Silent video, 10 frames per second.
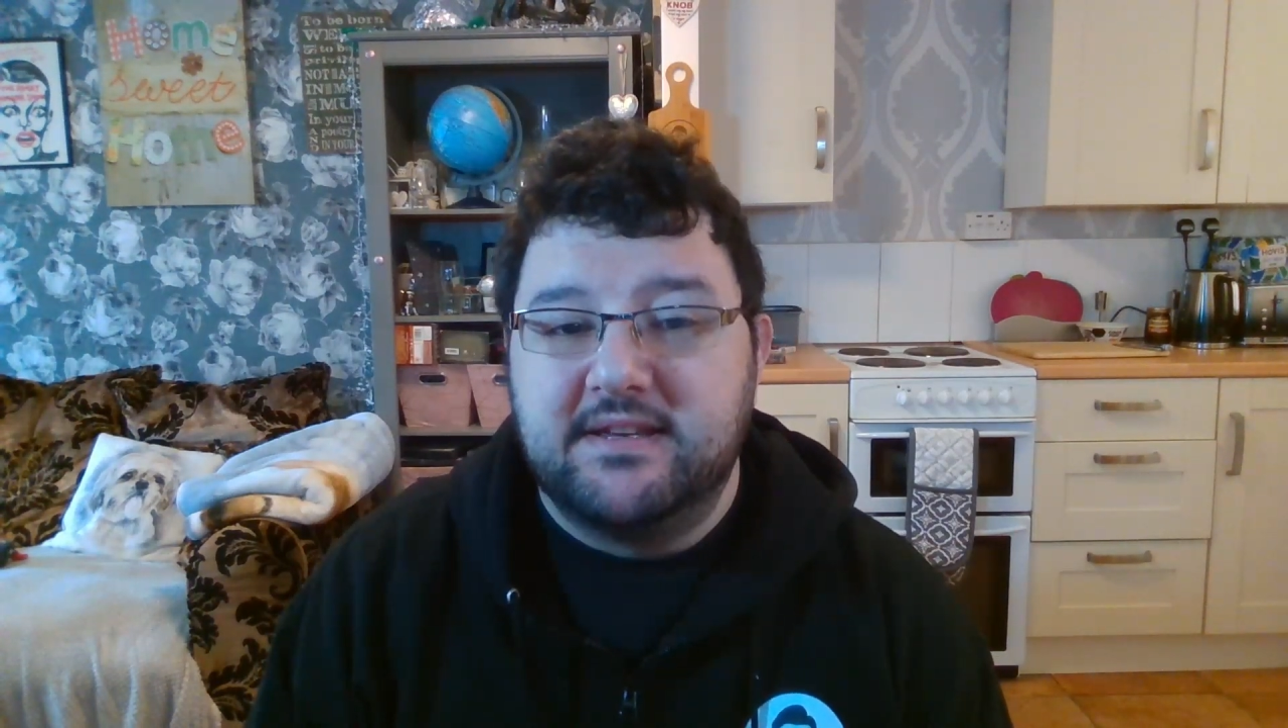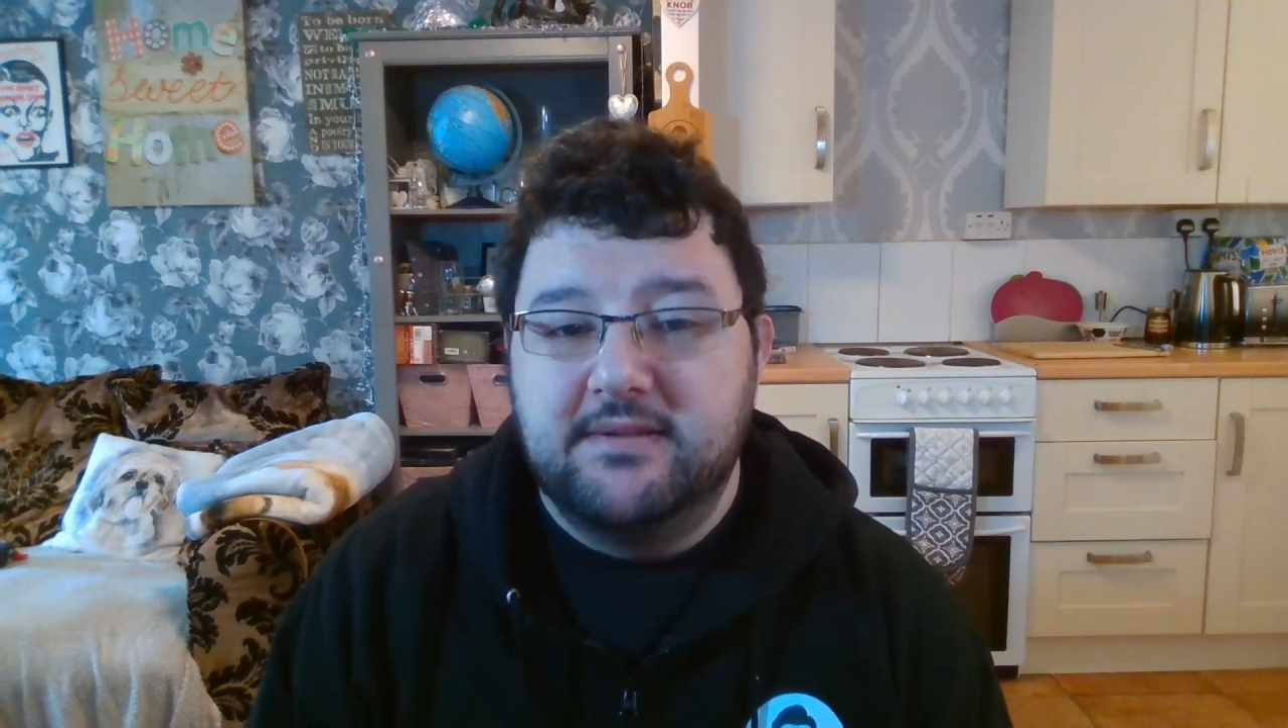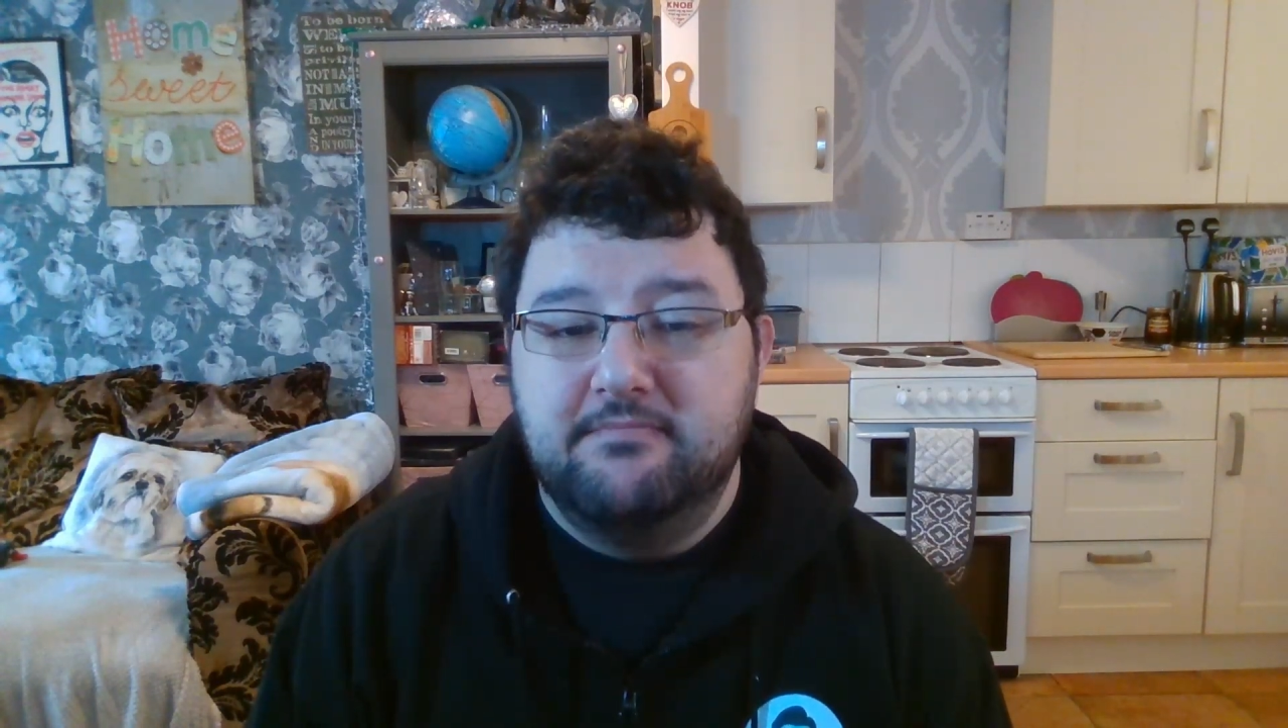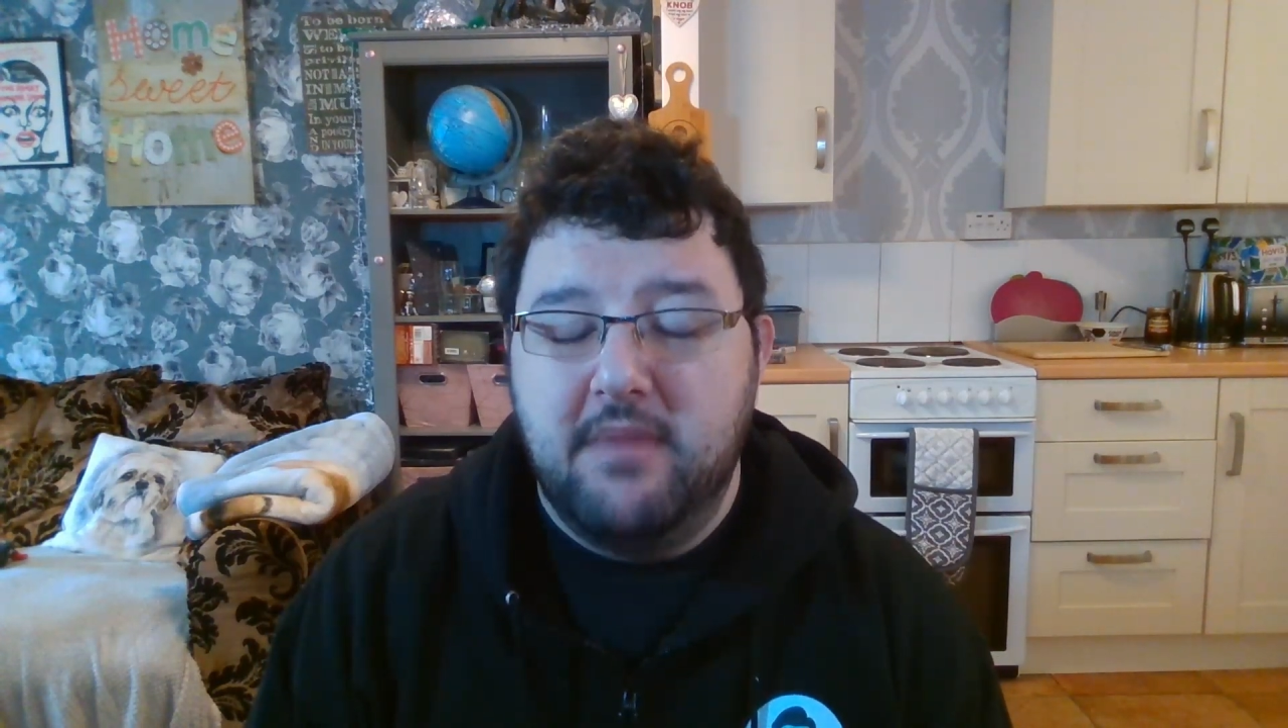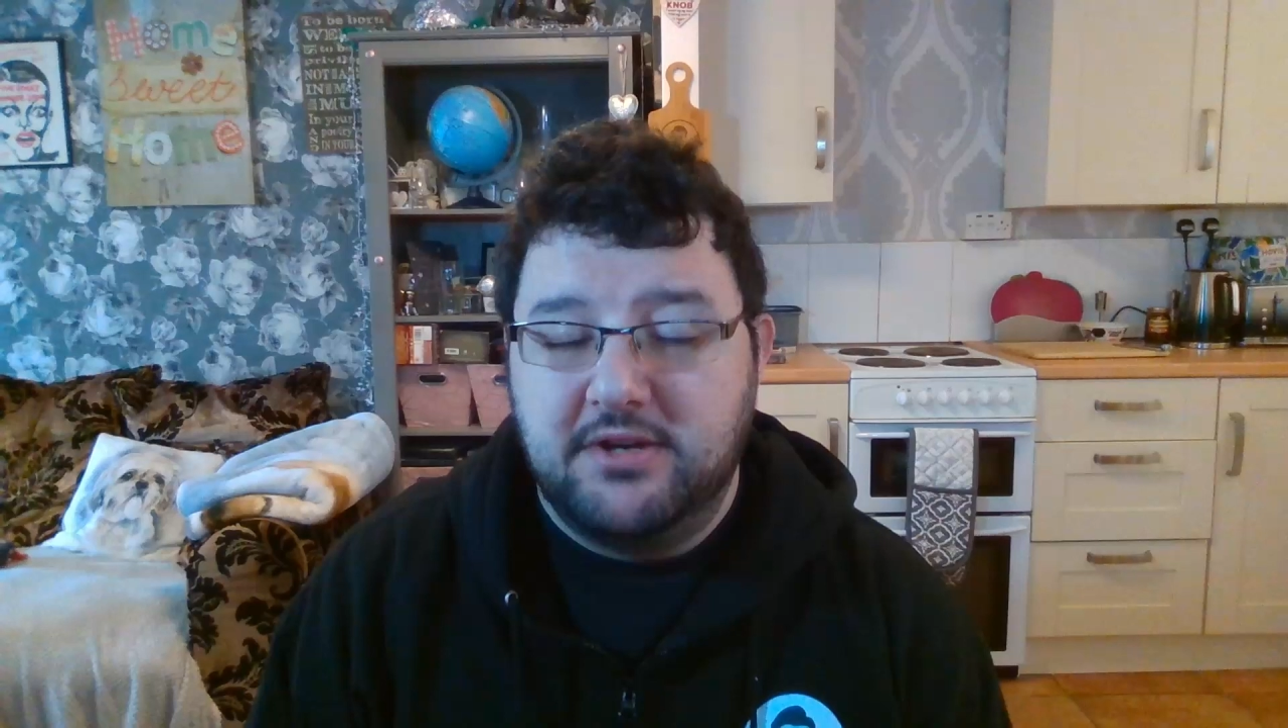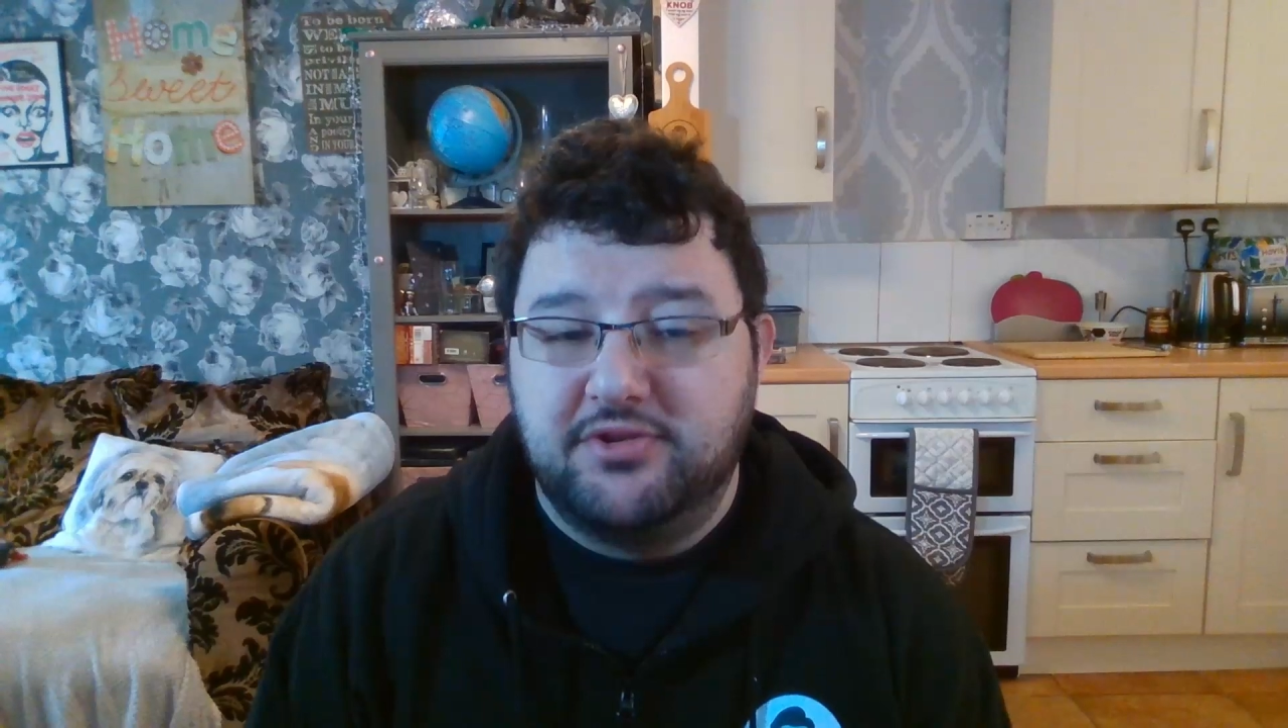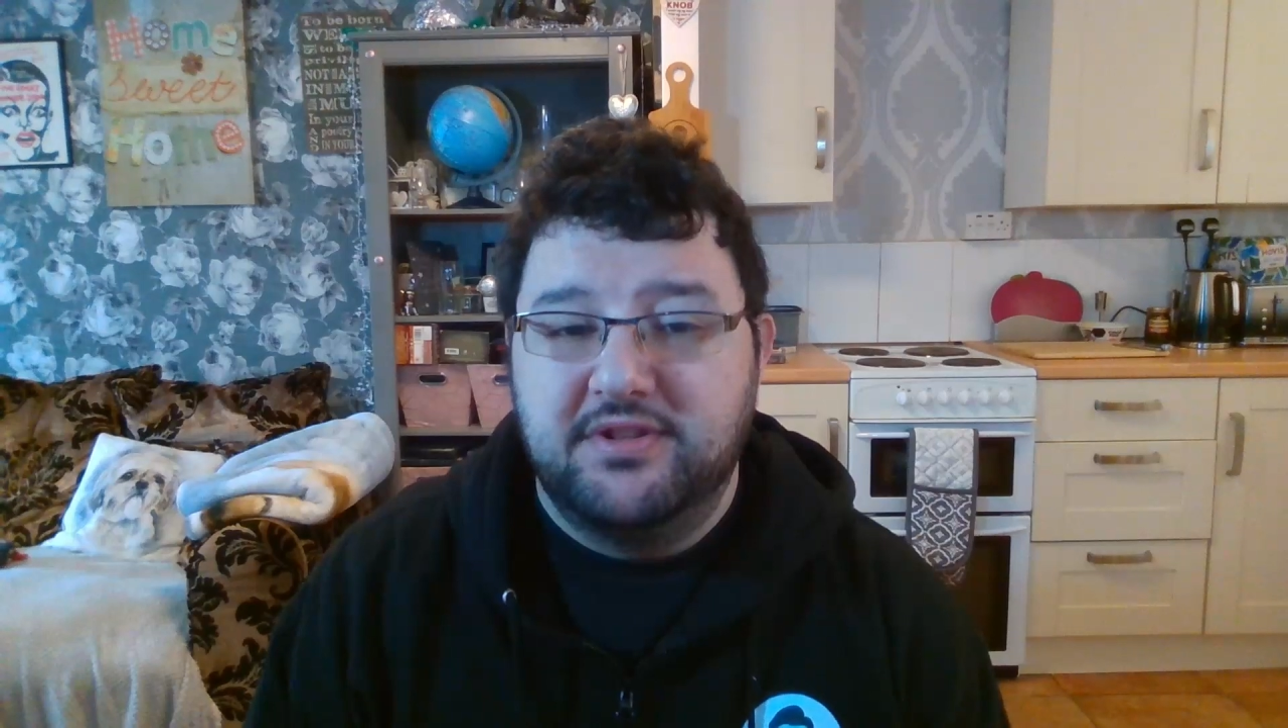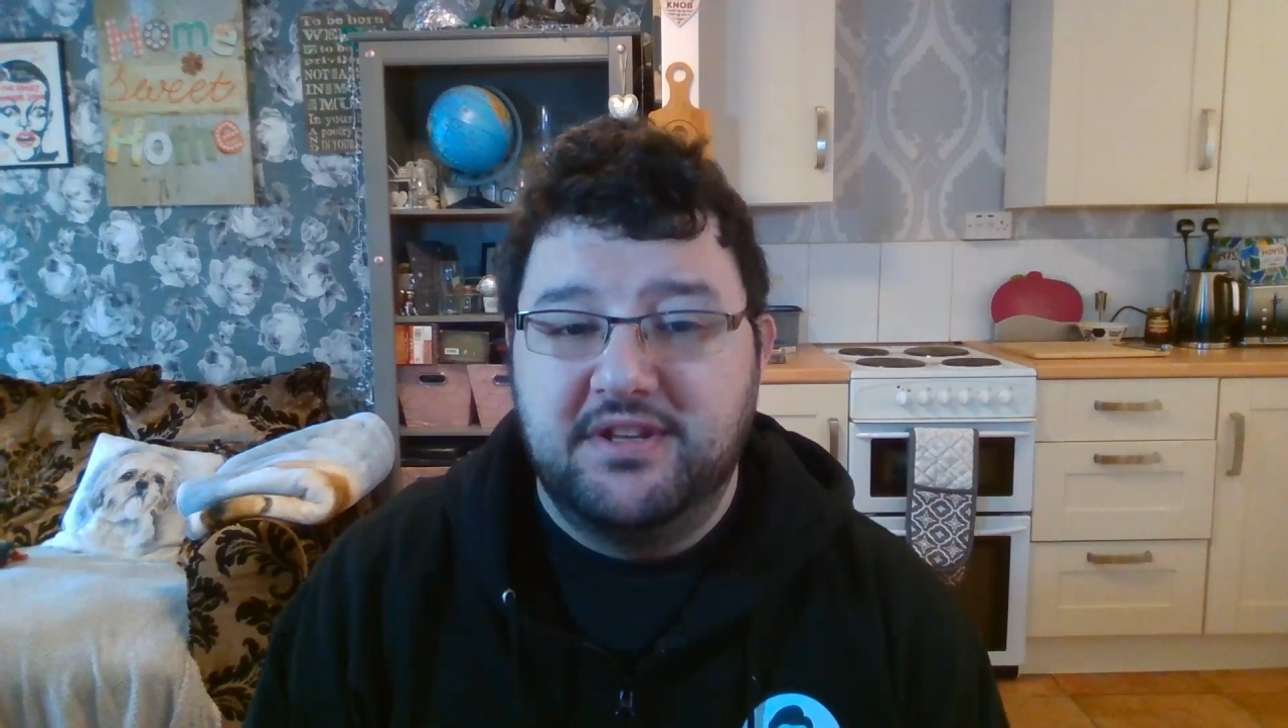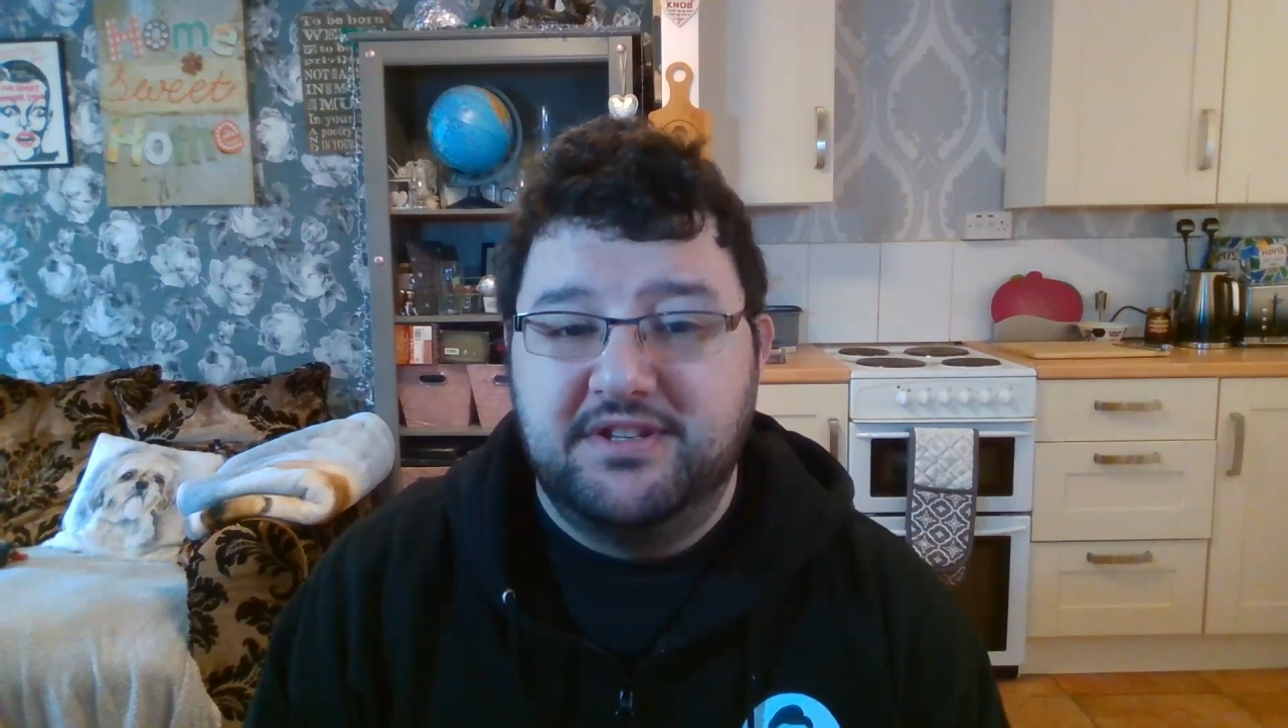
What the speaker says: and measuring the